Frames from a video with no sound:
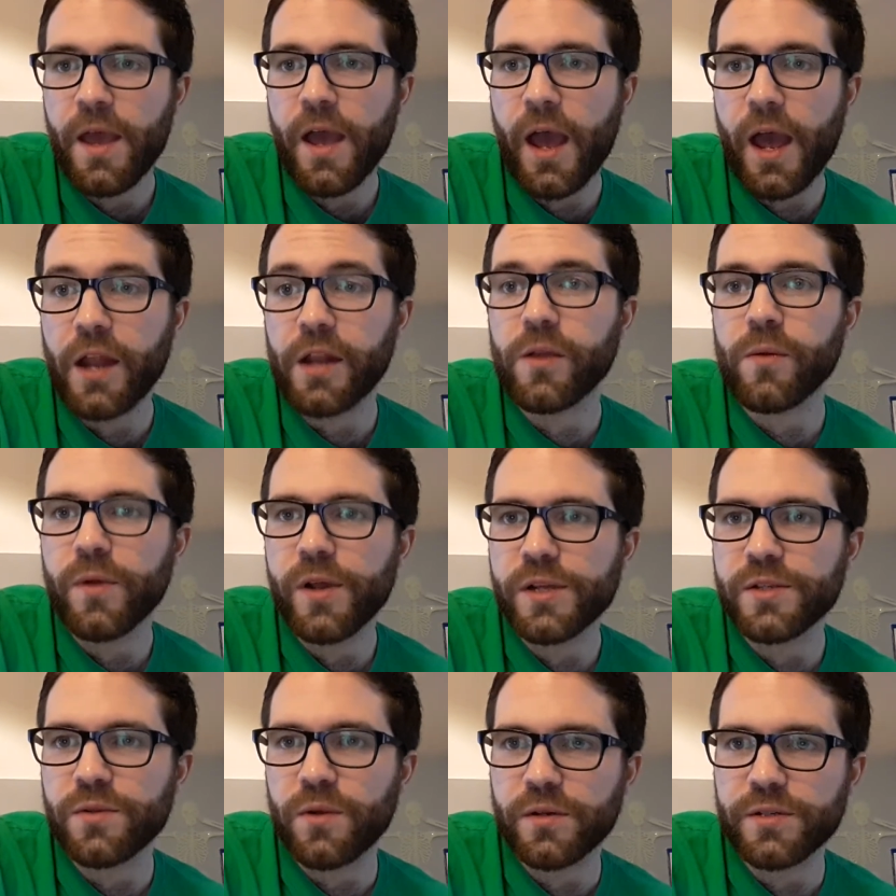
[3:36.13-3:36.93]
any
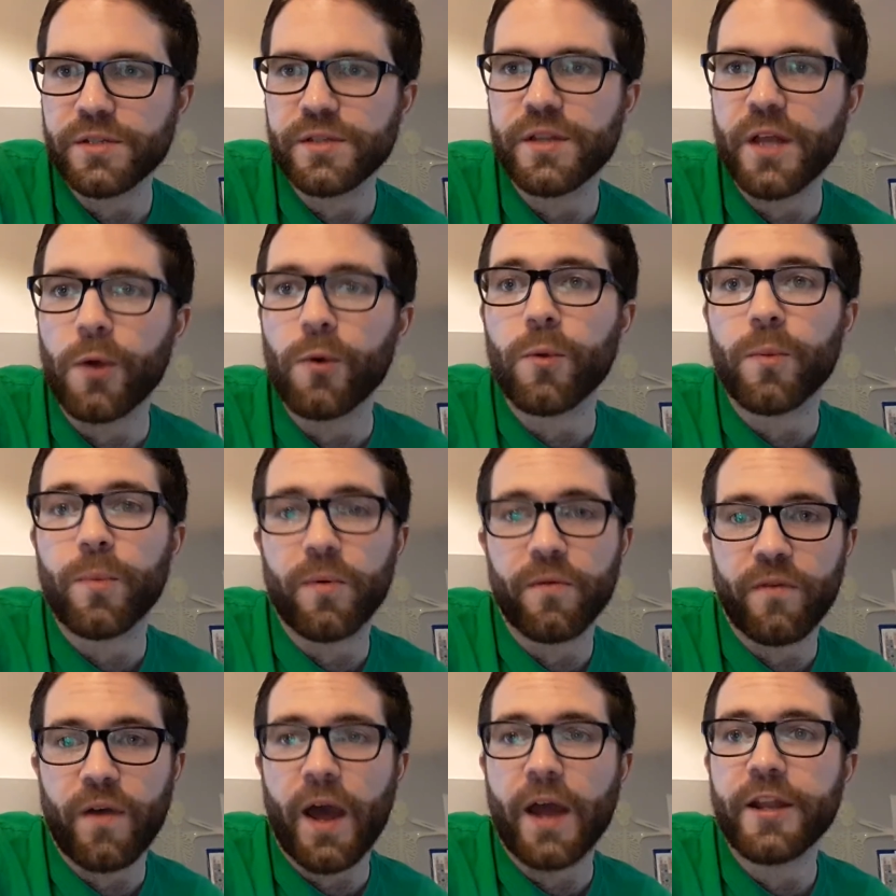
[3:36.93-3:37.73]
resources that were
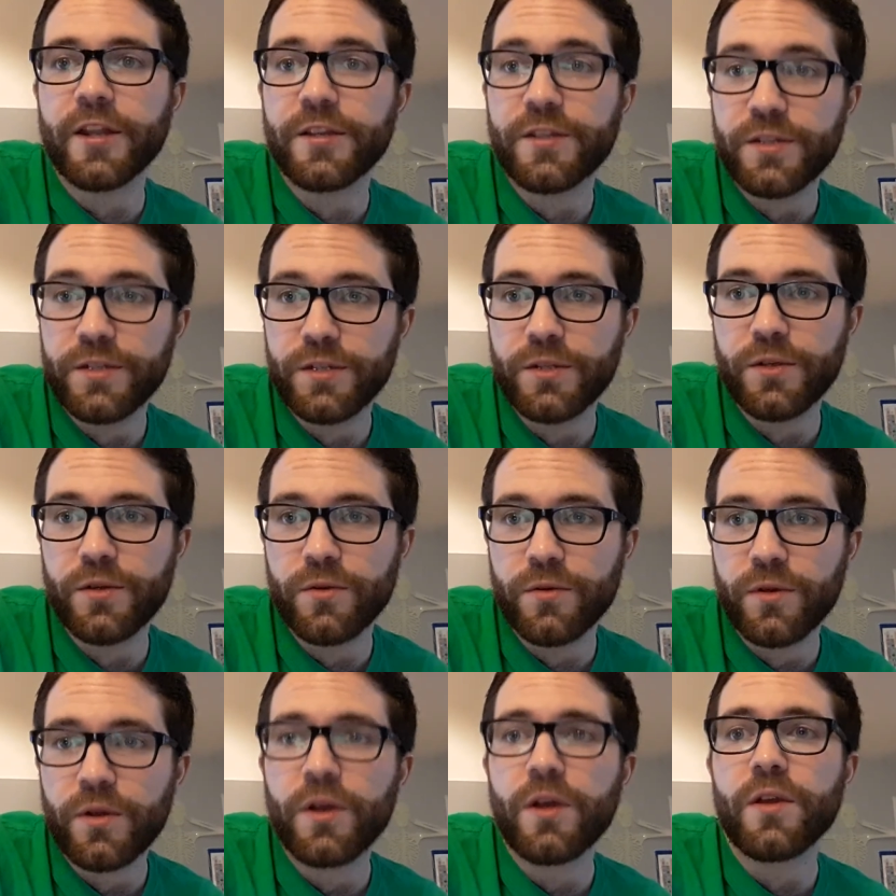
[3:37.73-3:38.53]
provided to
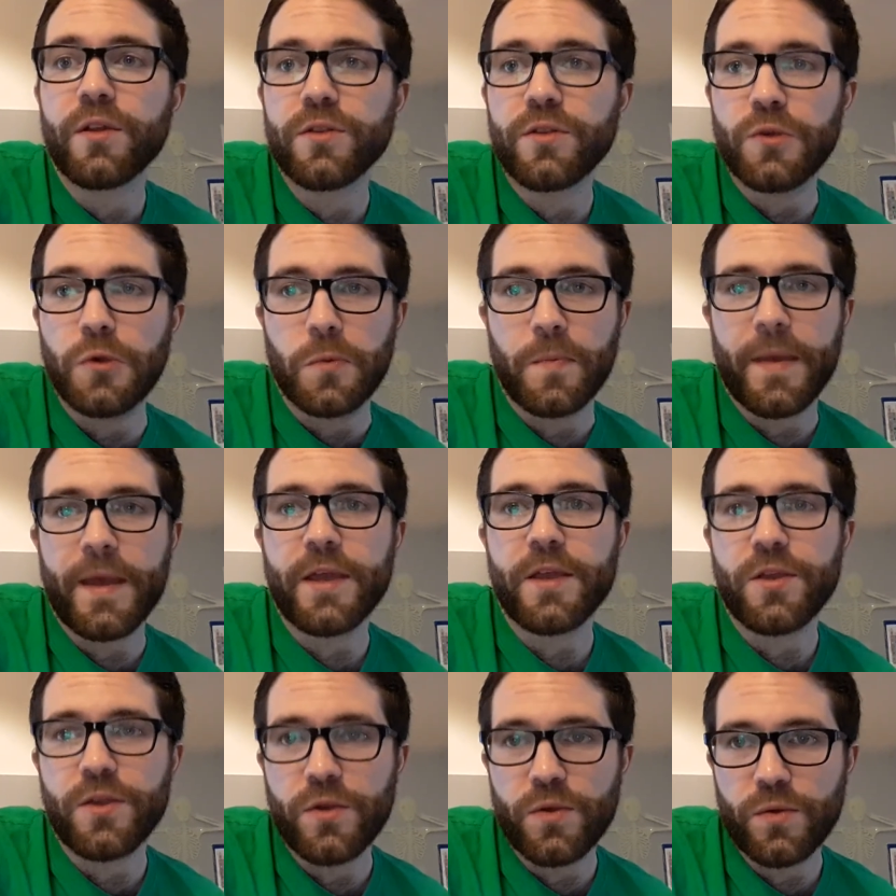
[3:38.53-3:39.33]
you, you may
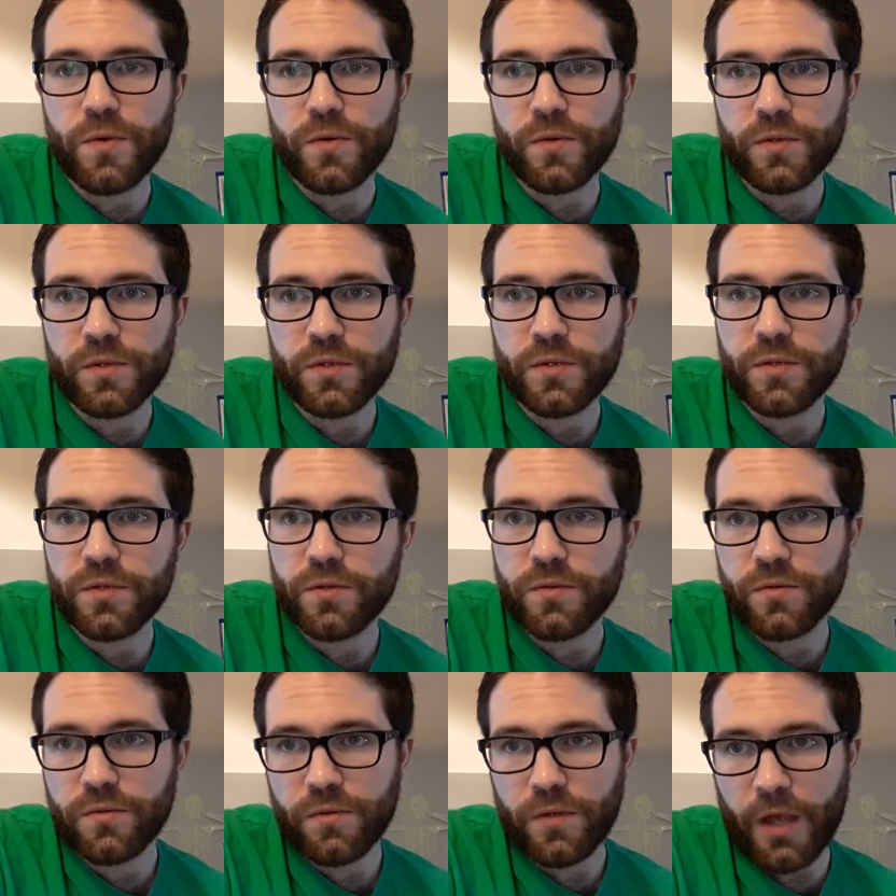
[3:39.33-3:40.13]
use,
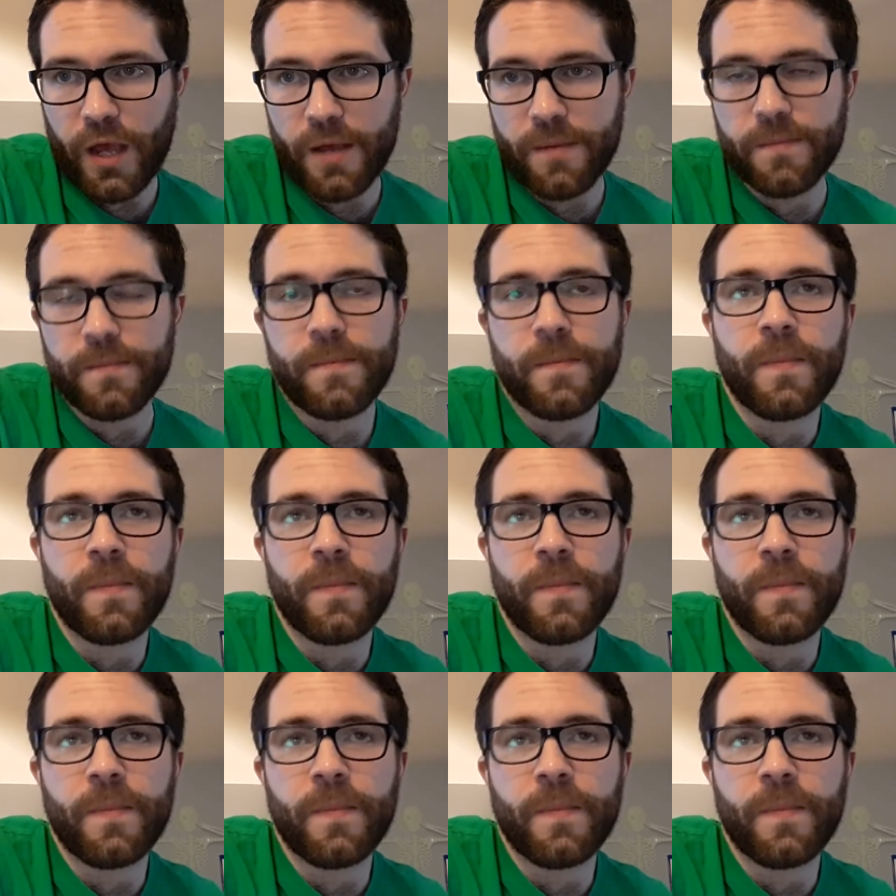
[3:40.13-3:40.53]
okay?